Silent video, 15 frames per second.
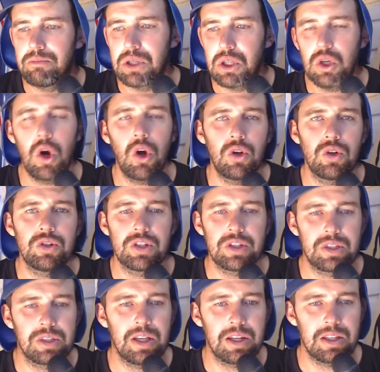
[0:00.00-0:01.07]
beyond
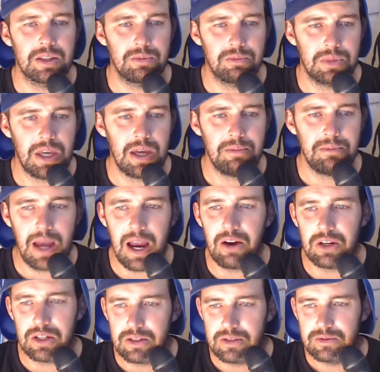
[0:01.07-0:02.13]
just letting them get
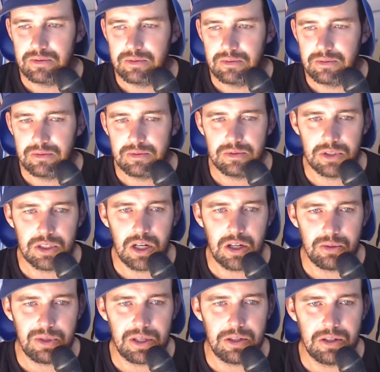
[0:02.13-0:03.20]
married. You know
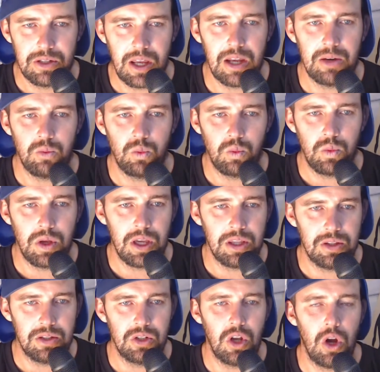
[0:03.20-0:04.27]
what I mean?
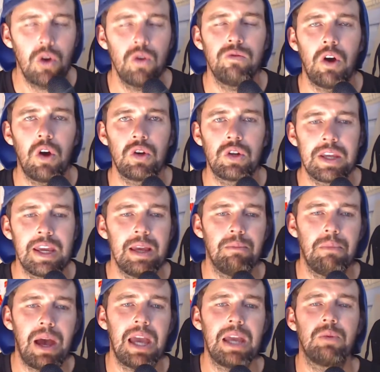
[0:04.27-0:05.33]
And the no vote
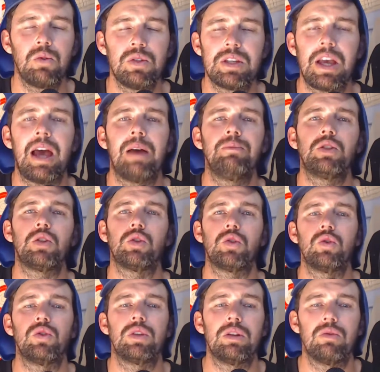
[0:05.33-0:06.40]
campaign was
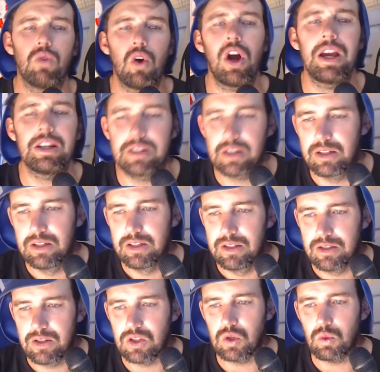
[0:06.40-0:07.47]
absolutely right,
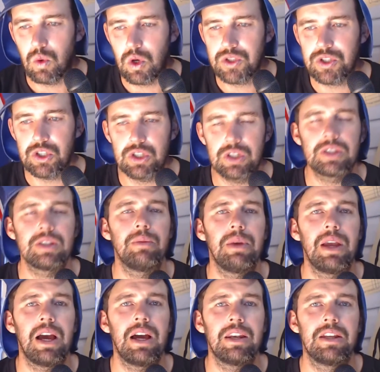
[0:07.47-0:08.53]
because it wasn't just
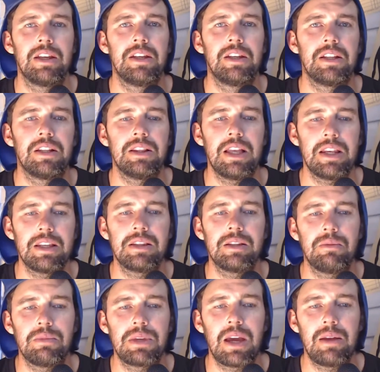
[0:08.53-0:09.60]
about letting
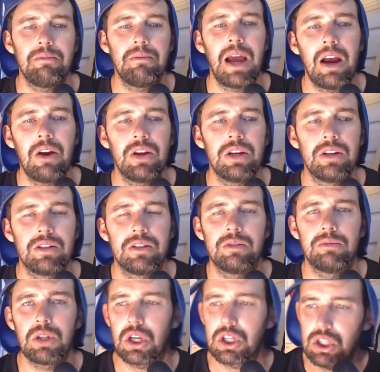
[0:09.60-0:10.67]
them get married.
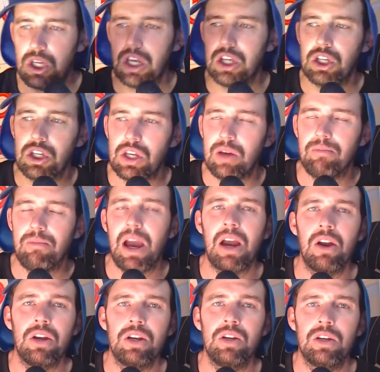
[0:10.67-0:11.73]
It's like, yeah, you can get
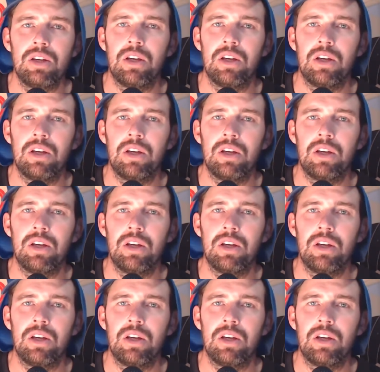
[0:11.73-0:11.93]
married